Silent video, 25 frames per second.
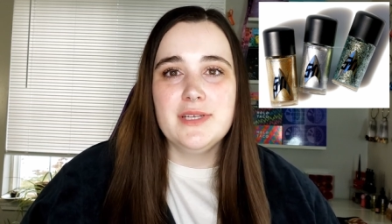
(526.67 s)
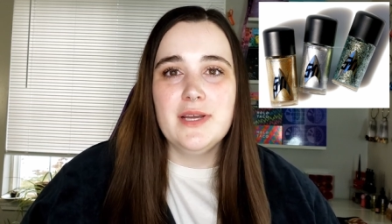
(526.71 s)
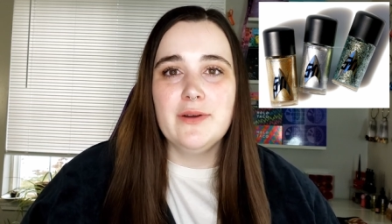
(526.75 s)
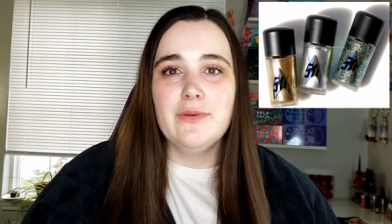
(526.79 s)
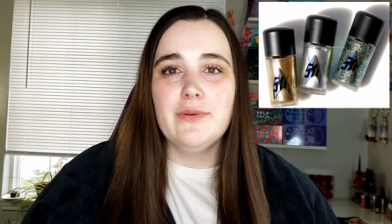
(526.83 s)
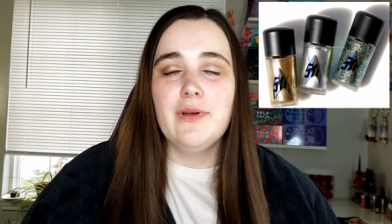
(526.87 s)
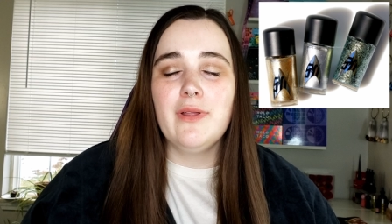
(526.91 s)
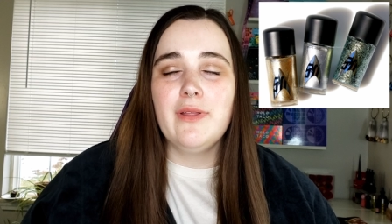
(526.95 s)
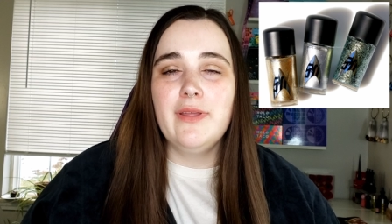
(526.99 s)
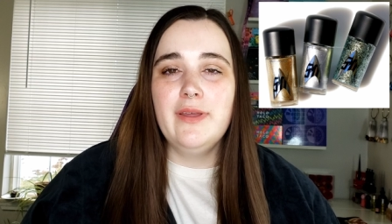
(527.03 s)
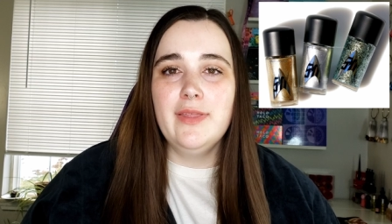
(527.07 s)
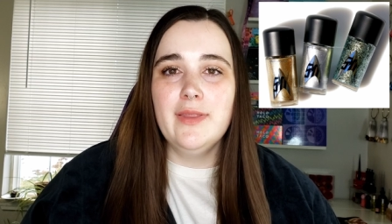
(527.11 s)
I
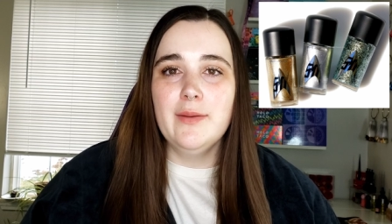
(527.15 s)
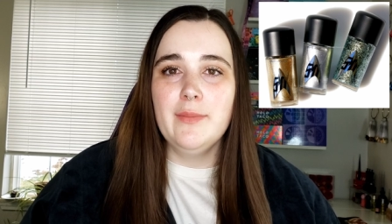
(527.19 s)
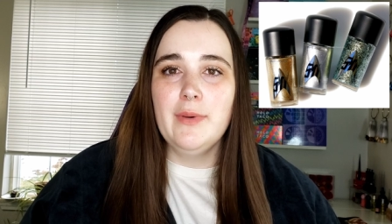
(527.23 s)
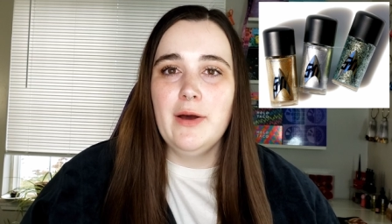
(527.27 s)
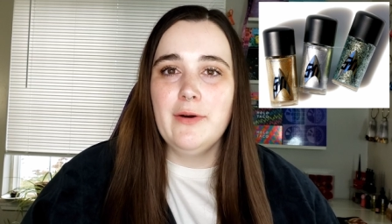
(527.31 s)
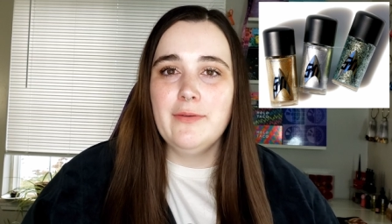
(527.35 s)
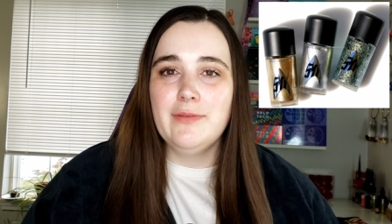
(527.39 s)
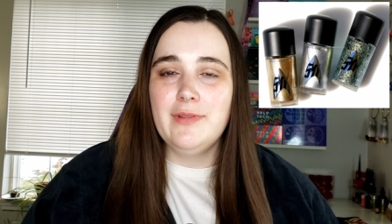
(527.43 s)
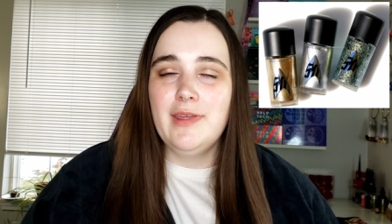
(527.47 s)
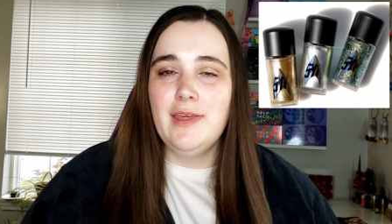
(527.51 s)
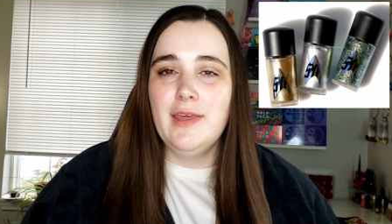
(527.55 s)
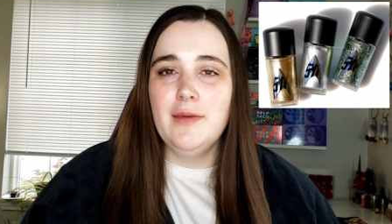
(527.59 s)
would clean them
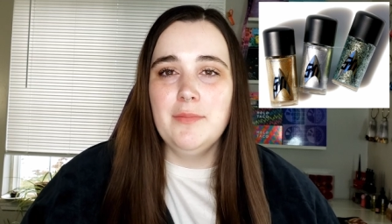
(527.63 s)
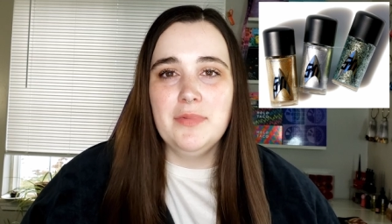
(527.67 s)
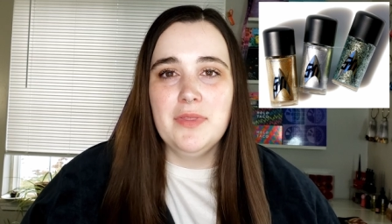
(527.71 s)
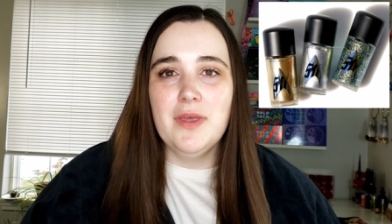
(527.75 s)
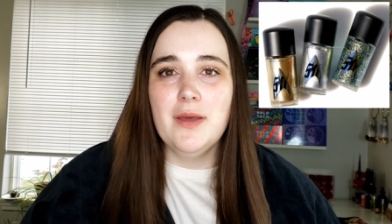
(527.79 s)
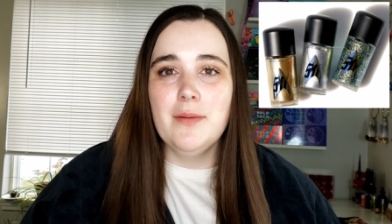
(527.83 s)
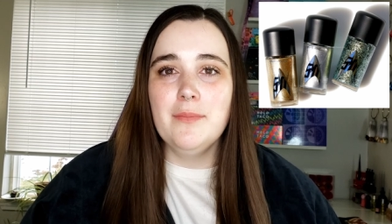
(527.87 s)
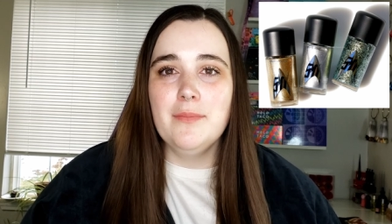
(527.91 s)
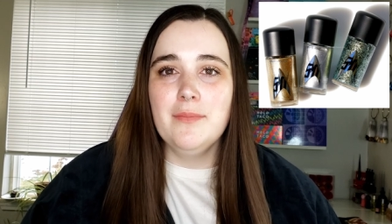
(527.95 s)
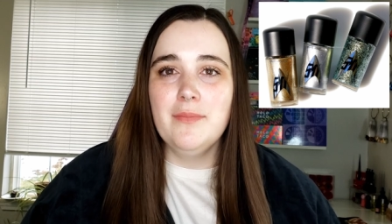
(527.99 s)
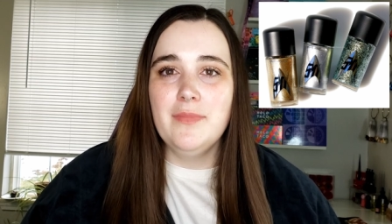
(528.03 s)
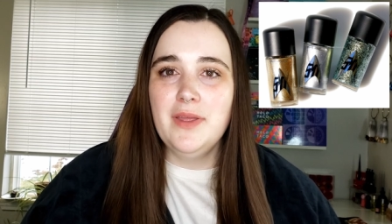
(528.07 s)
out and keep
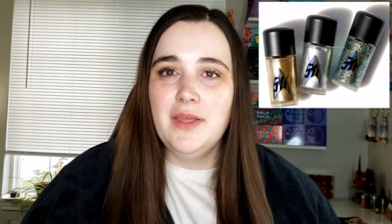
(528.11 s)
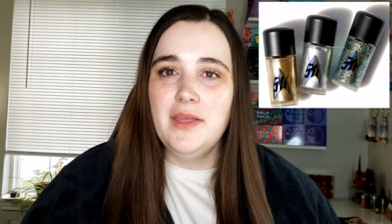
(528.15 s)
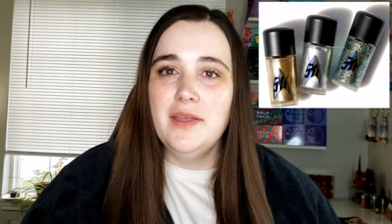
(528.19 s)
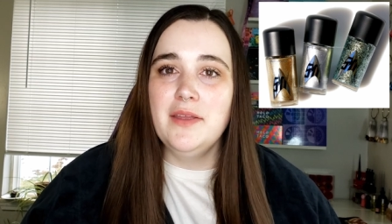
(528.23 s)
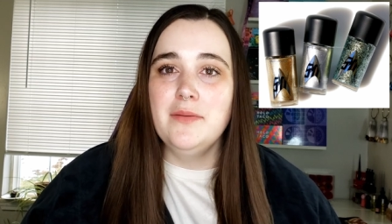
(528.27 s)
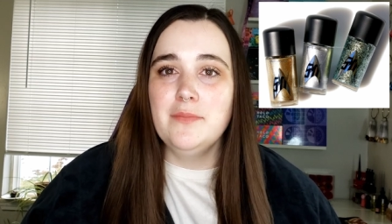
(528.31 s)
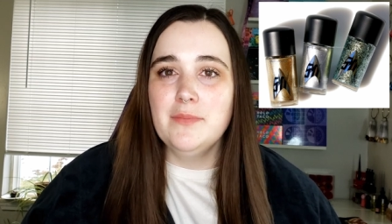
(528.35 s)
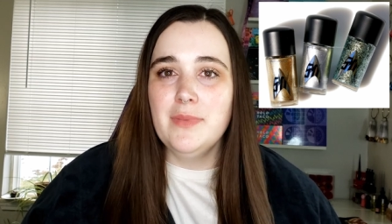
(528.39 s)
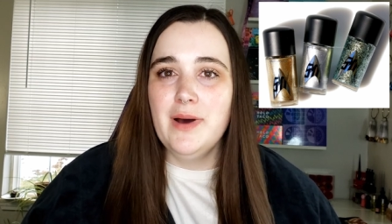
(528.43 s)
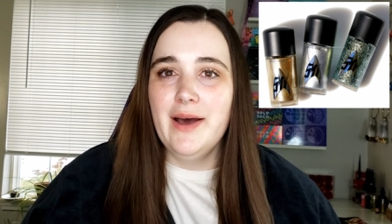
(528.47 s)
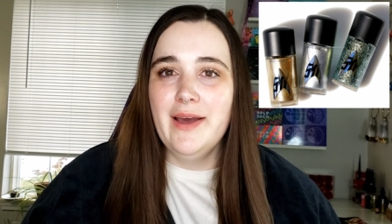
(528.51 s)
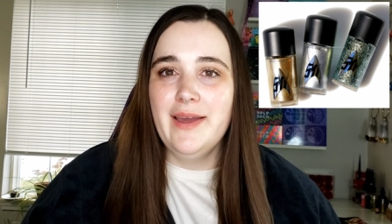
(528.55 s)
them
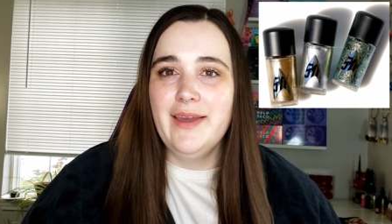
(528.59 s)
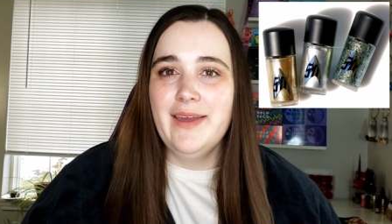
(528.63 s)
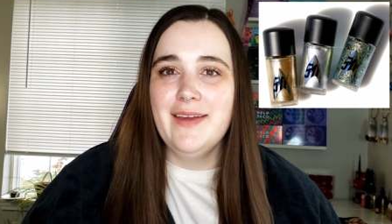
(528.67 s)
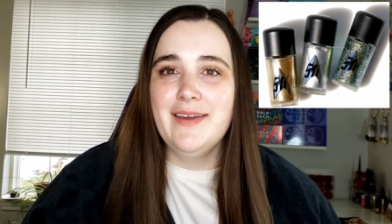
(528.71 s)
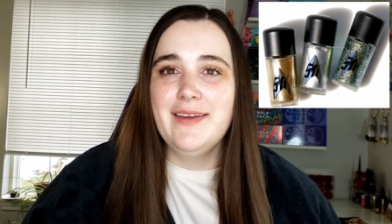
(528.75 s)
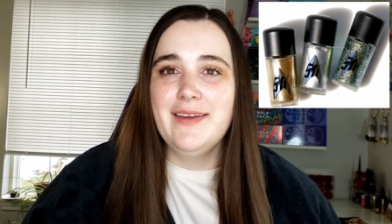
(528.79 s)
in my